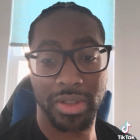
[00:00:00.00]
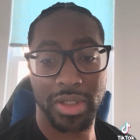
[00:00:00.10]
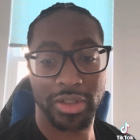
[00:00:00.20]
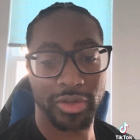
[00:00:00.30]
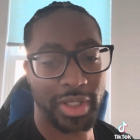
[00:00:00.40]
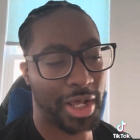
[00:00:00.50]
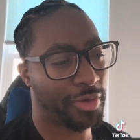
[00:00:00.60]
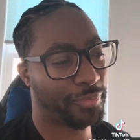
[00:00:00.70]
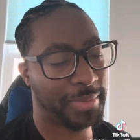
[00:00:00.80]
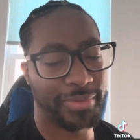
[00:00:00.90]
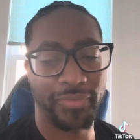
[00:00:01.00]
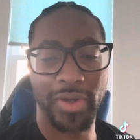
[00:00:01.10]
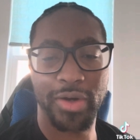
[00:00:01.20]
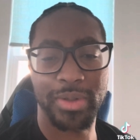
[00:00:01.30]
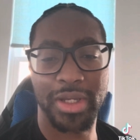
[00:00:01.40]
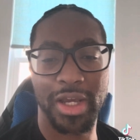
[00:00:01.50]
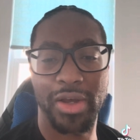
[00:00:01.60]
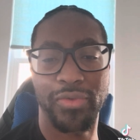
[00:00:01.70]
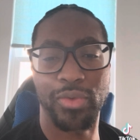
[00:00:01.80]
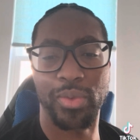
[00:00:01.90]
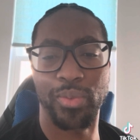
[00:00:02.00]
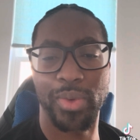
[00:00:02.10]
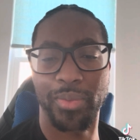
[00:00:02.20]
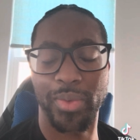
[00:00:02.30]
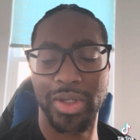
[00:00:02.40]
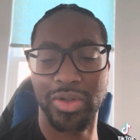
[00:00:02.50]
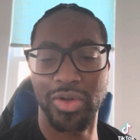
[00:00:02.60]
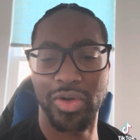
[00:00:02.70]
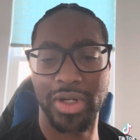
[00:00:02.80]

So y'all be very careful with what you're doing.